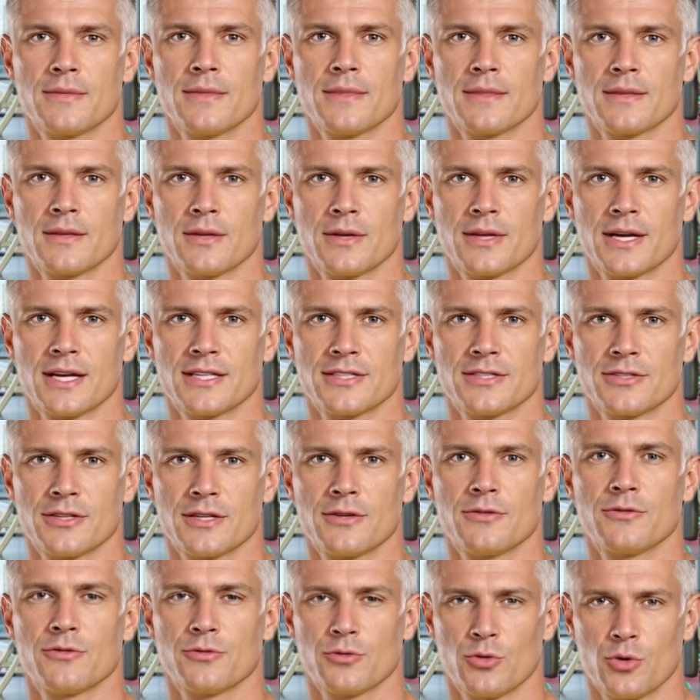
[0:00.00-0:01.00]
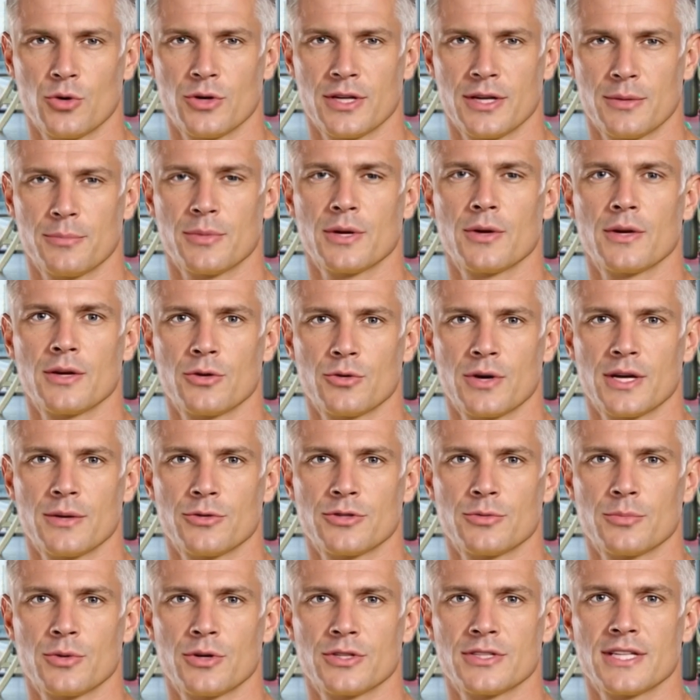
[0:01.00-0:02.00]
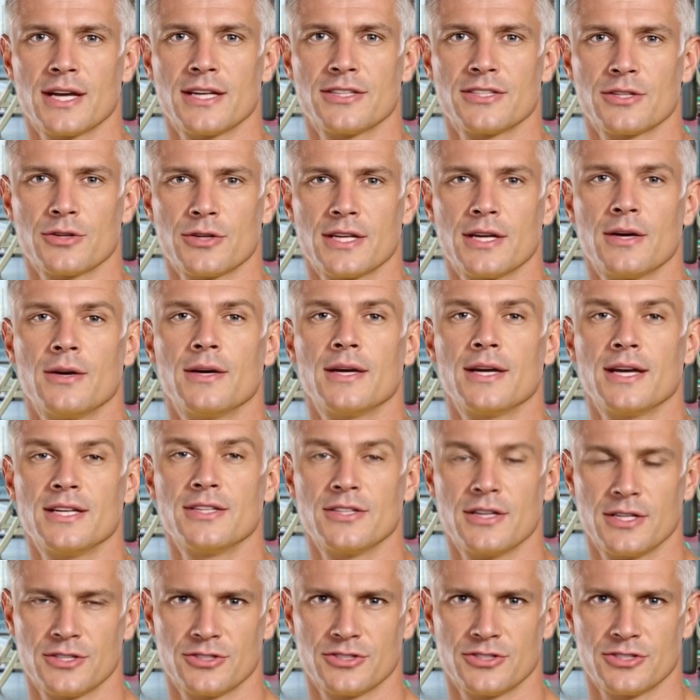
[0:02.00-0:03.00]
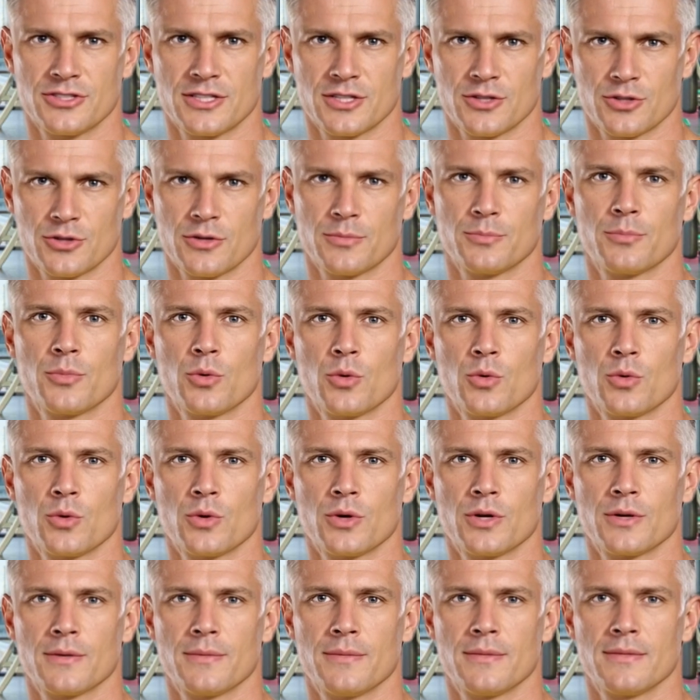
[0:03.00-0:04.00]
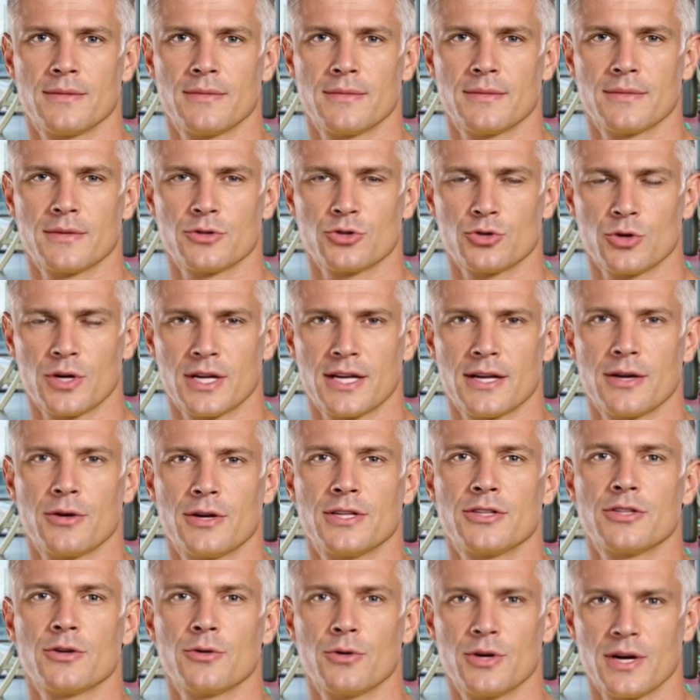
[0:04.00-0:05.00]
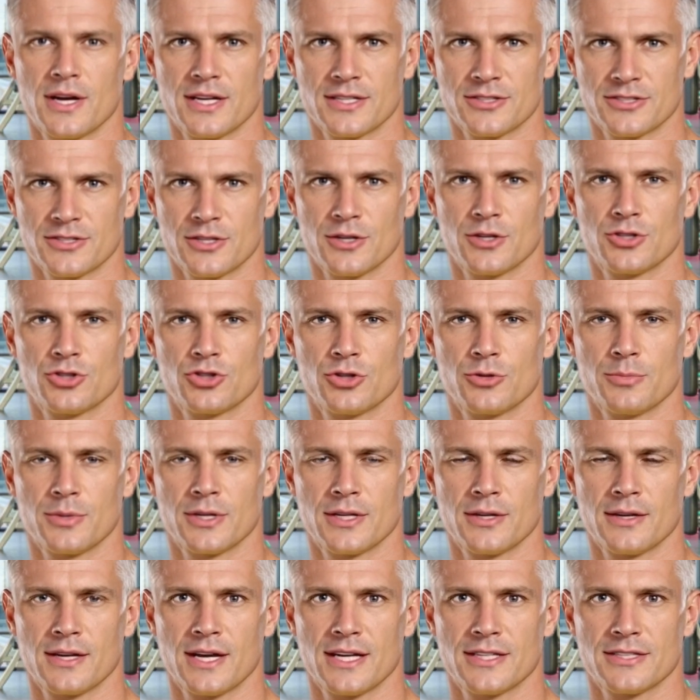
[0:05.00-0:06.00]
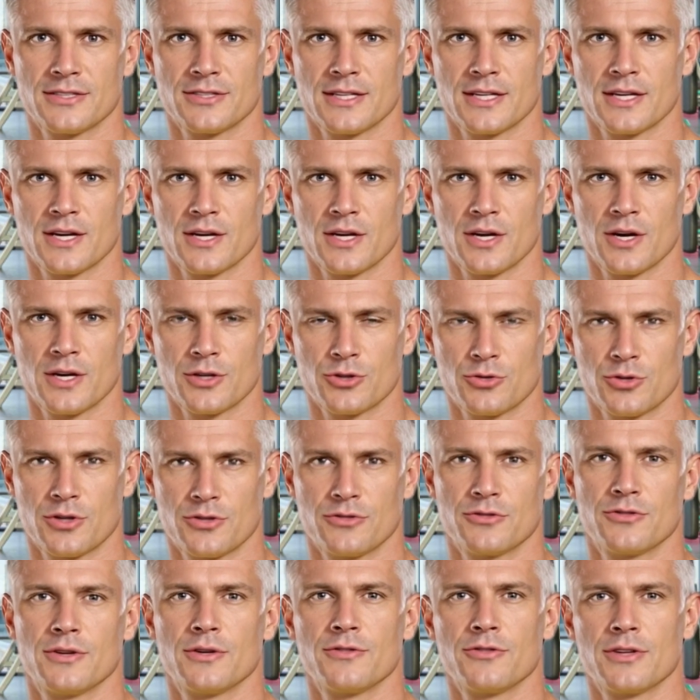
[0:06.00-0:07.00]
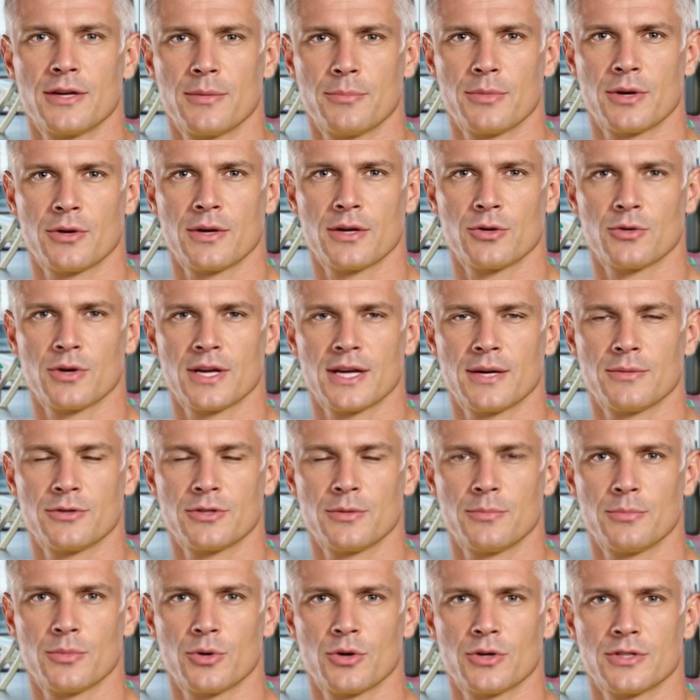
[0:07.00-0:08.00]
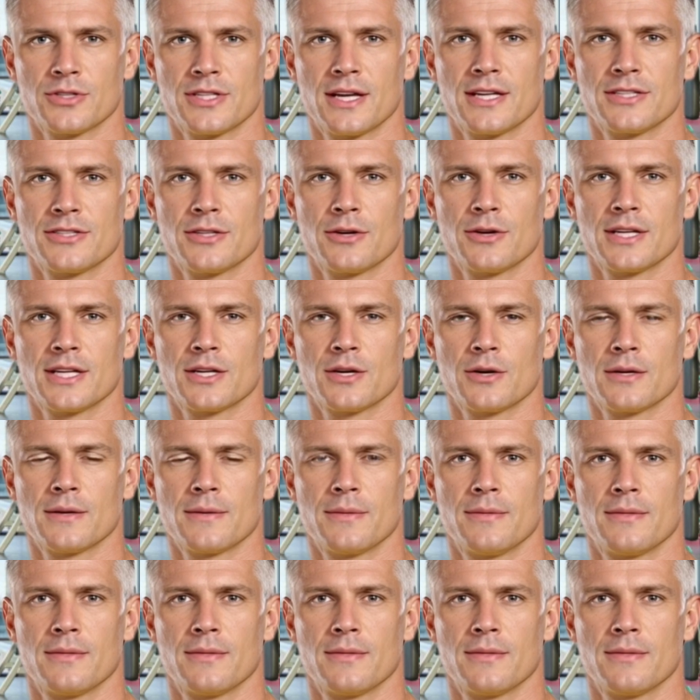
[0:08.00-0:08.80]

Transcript: Less than 40 milligrams per deciliter is considered poor. Triglycerides should be less than 150 milligrams per deciliter.